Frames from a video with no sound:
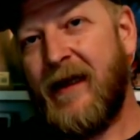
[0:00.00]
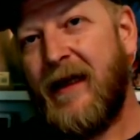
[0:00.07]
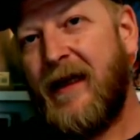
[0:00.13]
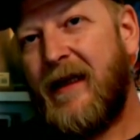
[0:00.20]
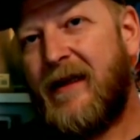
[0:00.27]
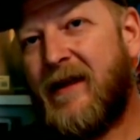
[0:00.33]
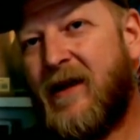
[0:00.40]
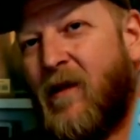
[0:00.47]

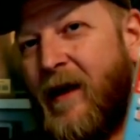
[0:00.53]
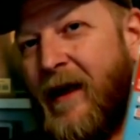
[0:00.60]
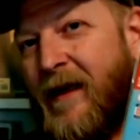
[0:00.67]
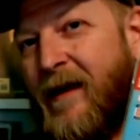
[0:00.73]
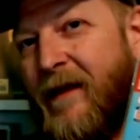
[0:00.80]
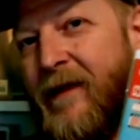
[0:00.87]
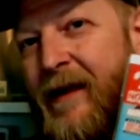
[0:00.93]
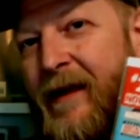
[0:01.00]
It's quite a
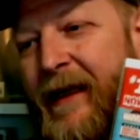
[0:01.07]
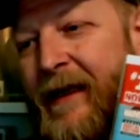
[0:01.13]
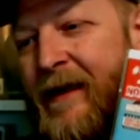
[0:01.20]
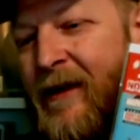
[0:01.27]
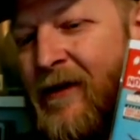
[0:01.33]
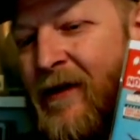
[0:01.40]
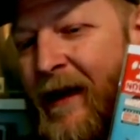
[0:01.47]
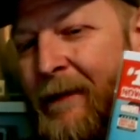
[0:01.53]
different thing to
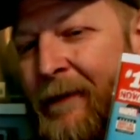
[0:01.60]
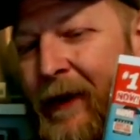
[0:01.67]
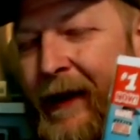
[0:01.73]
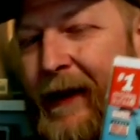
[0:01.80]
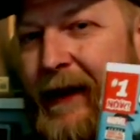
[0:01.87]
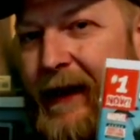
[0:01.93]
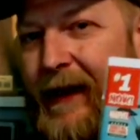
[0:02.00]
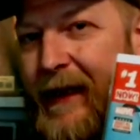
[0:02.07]
try and
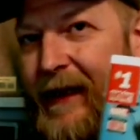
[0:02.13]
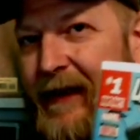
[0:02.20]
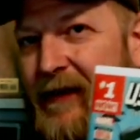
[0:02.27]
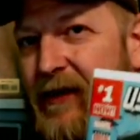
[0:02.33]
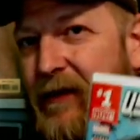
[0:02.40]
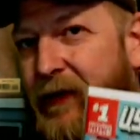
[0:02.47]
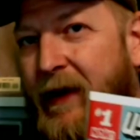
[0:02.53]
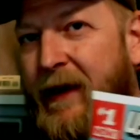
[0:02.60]
play a
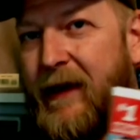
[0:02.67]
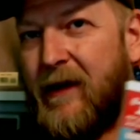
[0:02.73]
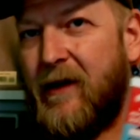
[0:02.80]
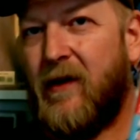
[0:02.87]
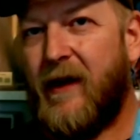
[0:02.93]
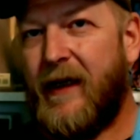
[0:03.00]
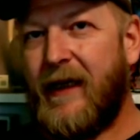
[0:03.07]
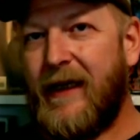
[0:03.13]

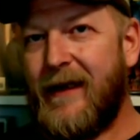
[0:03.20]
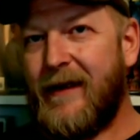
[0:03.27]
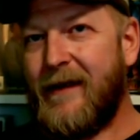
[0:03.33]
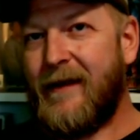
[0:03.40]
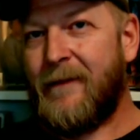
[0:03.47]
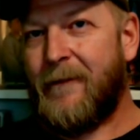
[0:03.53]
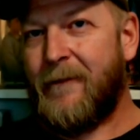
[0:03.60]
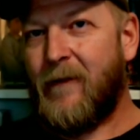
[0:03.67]
superhero in
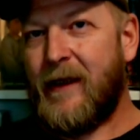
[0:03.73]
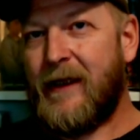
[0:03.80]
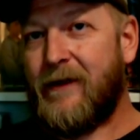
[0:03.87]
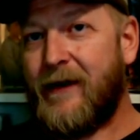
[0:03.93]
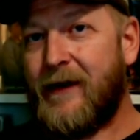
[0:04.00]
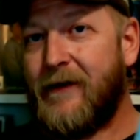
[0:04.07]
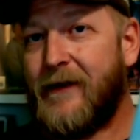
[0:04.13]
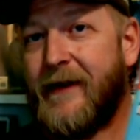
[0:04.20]
when you're in
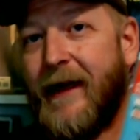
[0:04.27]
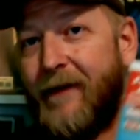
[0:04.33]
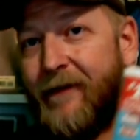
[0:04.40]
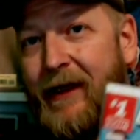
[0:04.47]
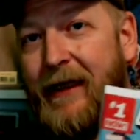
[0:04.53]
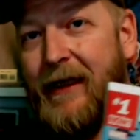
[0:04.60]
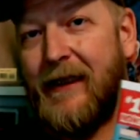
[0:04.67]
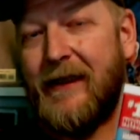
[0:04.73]
your
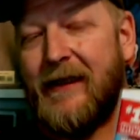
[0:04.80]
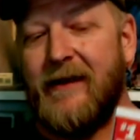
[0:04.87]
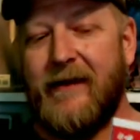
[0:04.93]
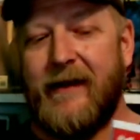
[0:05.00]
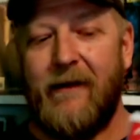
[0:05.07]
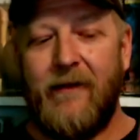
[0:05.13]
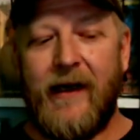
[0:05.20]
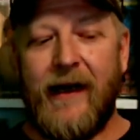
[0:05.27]
70s. That
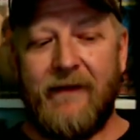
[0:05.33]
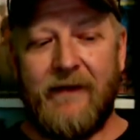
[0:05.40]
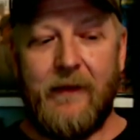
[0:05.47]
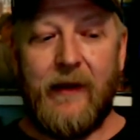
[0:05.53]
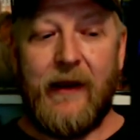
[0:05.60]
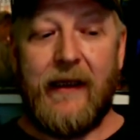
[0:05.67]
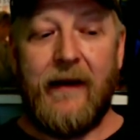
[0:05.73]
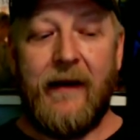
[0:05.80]
would have to
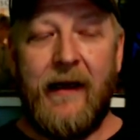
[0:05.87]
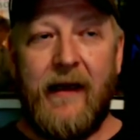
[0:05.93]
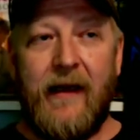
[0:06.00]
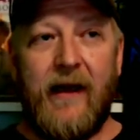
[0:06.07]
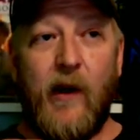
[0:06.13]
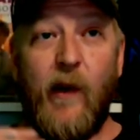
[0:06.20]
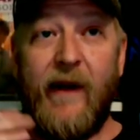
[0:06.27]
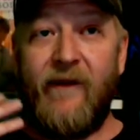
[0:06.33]
be
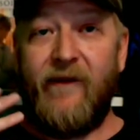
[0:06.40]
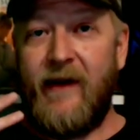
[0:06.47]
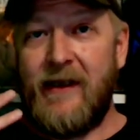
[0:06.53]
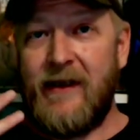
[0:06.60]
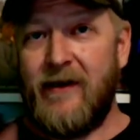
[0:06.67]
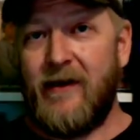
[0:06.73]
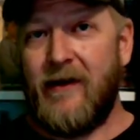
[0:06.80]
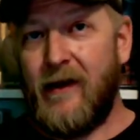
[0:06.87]
quite
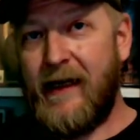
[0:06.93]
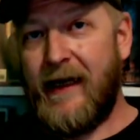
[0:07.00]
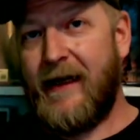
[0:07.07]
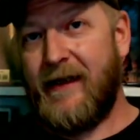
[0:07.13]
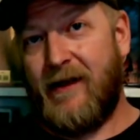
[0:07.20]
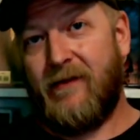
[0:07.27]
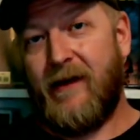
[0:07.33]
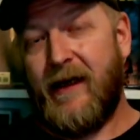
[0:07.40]
physical, as the
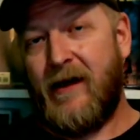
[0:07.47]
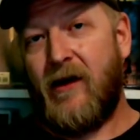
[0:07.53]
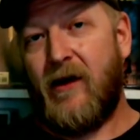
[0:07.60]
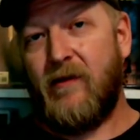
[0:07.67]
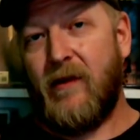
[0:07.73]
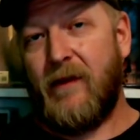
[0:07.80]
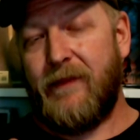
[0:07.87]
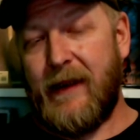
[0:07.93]
Red Hulk
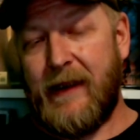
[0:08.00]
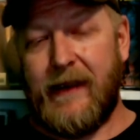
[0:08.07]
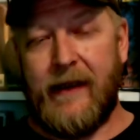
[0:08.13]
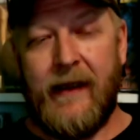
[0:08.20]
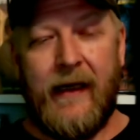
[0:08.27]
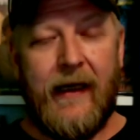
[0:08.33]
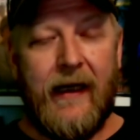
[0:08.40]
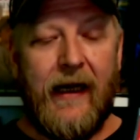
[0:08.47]
would be.
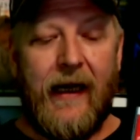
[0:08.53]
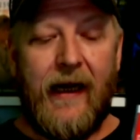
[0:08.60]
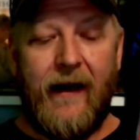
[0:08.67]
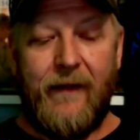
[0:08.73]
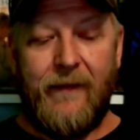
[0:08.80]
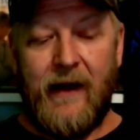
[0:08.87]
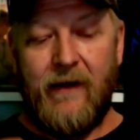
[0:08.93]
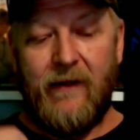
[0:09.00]

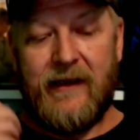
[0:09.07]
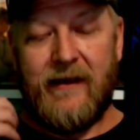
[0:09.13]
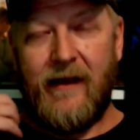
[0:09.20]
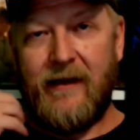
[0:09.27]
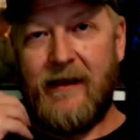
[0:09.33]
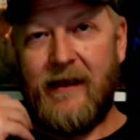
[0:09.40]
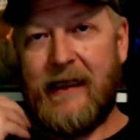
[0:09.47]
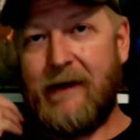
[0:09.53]
I always thought
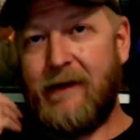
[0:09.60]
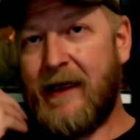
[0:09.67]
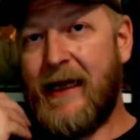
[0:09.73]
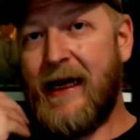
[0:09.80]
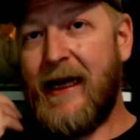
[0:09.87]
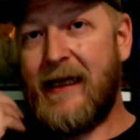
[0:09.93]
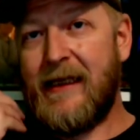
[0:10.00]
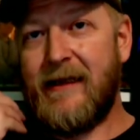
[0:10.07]
that they would
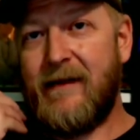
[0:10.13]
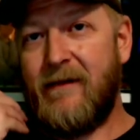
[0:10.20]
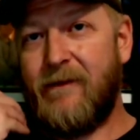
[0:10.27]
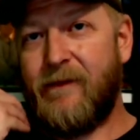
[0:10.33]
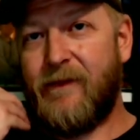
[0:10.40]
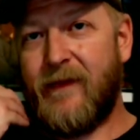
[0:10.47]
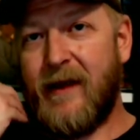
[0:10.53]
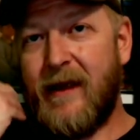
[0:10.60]
cast
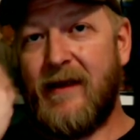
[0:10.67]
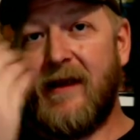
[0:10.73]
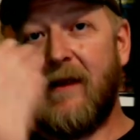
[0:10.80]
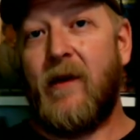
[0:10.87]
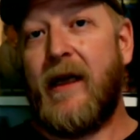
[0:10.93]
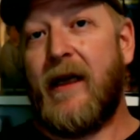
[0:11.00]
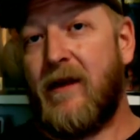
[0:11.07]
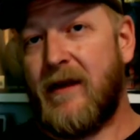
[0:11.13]
someone
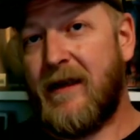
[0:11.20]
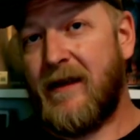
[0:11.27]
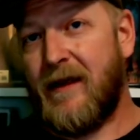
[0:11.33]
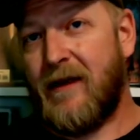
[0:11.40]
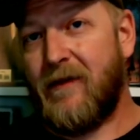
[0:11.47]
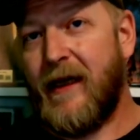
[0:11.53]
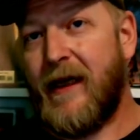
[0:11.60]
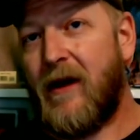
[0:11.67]
else into the
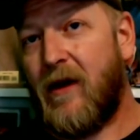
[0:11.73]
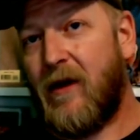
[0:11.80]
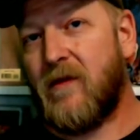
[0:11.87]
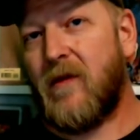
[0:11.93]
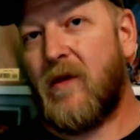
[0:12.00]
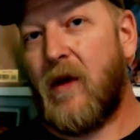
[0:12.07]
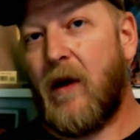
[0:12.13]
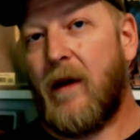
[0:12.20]
Red Hulk
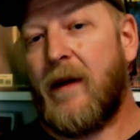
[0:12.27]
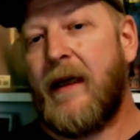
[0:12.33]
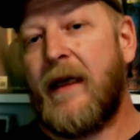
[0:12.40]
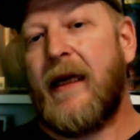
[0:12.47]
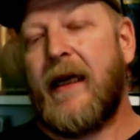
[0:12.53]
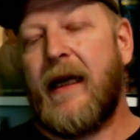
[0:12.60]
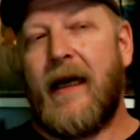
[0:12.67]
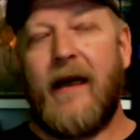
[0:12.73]
role.
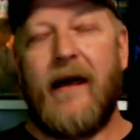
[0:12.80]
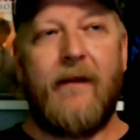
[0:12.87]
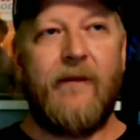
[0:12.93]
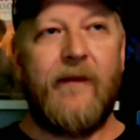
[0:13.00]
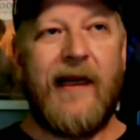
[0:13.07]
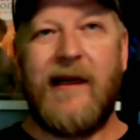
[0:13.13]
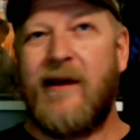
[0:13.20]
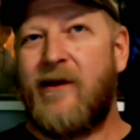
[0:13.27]
They
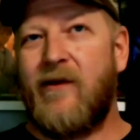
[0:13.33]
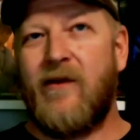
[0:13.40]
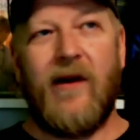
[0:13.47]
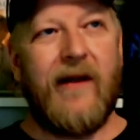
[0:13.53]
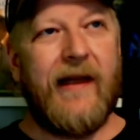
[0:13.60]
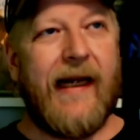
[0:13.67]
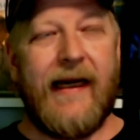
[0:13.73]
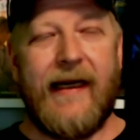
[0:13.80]
can do all
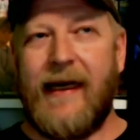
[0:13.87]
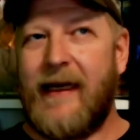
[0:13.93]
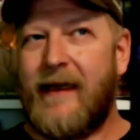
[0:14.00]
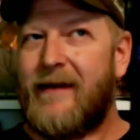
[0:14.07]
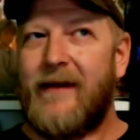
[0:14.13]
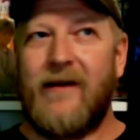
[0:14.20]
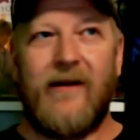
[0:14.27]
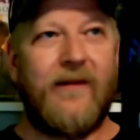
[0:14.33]
that, and you
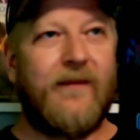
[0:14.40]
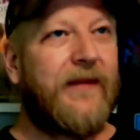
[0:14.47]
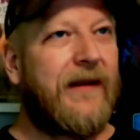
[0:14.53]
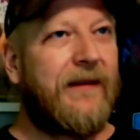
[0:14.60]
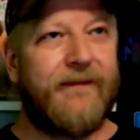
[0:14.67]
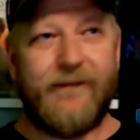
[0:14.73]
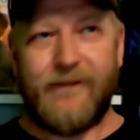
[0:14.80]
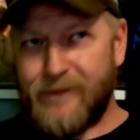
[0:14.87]
know,
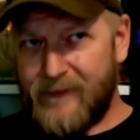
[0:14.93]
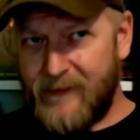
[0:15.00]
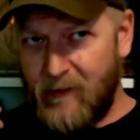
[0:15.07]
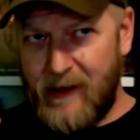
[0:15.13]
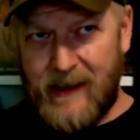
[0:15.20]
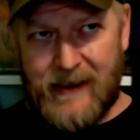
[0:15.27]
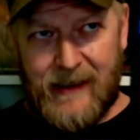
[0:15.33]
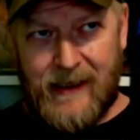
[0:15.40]

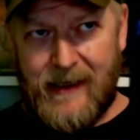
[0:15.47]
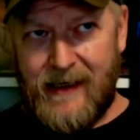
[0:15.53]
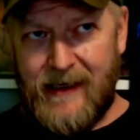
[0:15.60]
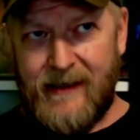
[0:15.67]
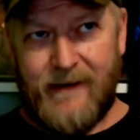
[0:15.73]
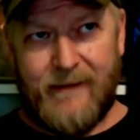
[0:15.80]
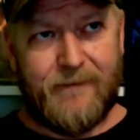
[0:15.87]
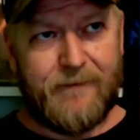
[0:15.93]
with the
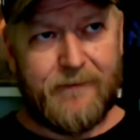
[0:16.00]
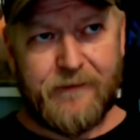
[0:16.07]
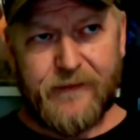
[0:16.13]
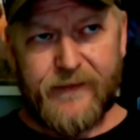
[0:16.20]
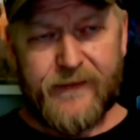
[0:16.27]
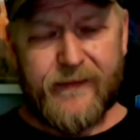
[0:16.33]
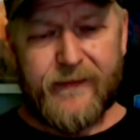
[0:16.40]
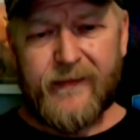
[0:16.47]

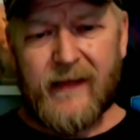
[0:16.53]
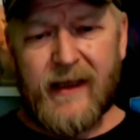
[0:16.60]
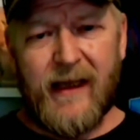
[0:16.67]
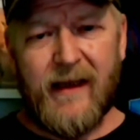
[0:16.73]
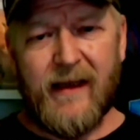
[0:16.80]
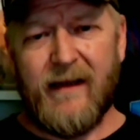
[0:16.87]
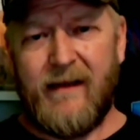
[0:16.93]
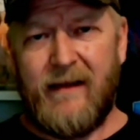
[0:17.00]

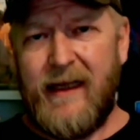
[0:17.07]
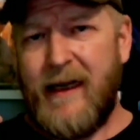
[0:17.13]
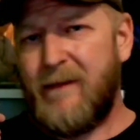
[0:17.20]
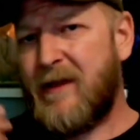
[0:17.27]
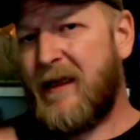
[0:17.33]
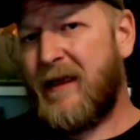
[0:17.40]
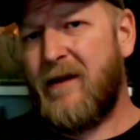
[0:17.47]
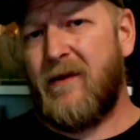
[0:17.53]

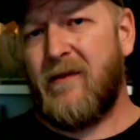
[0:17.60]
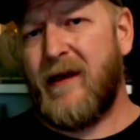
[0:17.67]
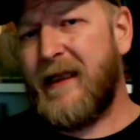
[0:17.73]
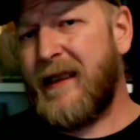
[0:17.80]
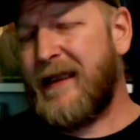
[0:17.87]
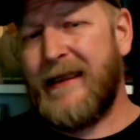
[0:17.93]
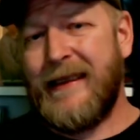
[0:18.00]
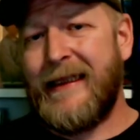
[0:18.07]
MCU really
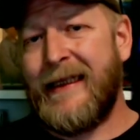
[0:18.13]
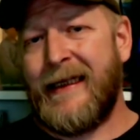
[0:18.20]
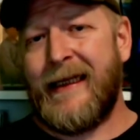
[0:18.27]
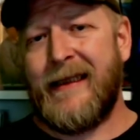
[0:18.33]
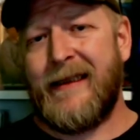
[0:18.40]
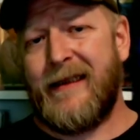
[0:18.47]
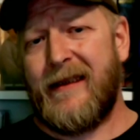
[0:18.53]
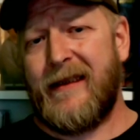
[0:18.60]
leaning
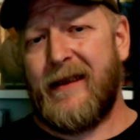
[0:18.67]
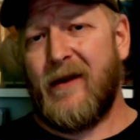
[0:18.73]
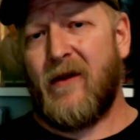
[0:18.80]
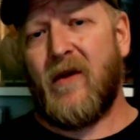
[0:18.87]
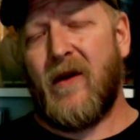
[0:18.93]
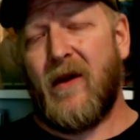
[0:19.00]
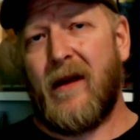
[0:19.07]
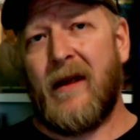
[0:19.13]
into the
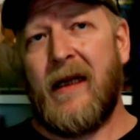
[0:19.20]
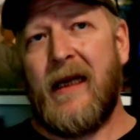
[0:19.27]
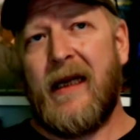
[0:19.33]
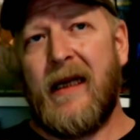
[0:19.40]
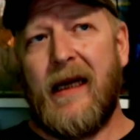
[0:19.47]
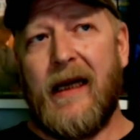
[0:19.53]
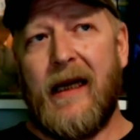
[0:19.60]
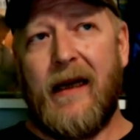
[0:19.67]
whole
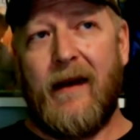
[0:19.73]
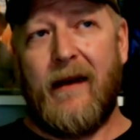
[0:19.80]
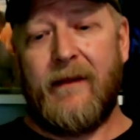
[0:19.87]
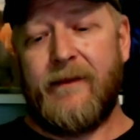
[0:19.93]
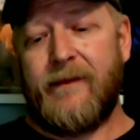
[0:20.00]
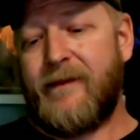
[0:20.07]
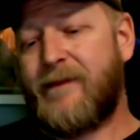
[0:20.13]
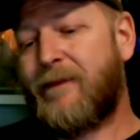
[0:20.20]

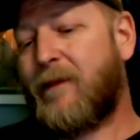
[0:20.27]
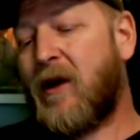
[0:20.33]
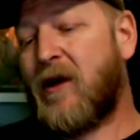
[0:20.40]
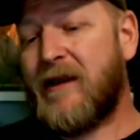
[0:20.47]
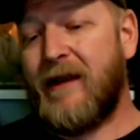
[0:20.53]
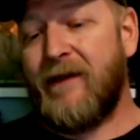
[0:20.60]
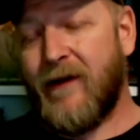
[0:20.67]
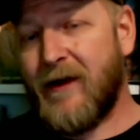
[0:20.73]

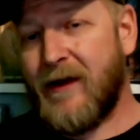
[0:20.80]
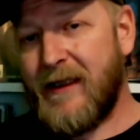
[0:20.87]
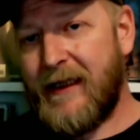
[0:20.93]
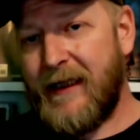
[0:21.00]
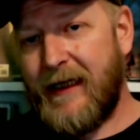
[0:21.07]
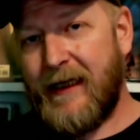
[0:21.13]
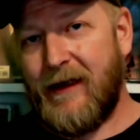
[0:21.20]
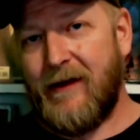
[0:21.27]
multiverse
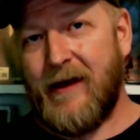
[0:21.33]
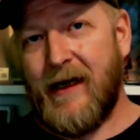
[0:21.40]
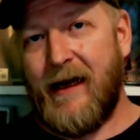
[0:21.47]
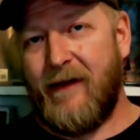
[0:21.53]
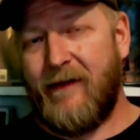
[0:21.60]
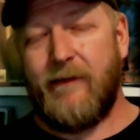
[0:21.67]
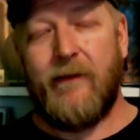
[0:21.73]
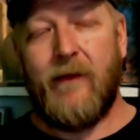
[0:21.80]
thing, you could have
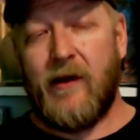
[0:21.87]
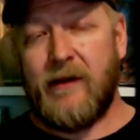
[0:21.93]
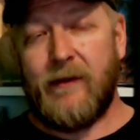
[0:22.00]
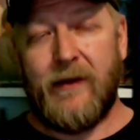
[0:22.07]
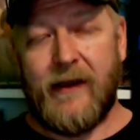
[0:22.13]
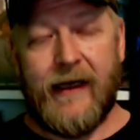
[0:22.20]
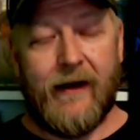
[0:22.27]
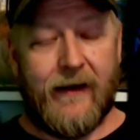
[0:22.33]
multiple
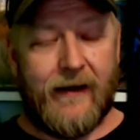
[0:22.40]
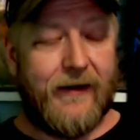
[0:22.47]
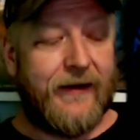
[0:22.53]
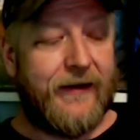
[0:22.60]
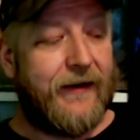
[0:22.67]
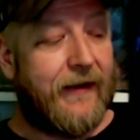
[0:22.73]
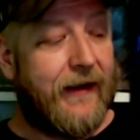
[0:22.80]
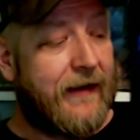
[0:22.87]
characters do
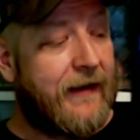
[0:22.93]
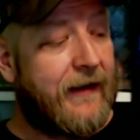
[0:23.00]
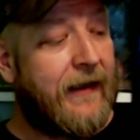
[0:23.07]
this.